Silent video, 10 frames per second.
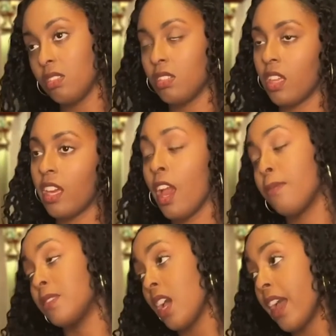They
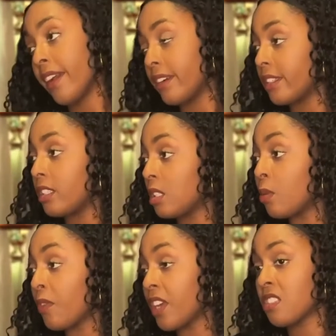kept dying on her. She would forget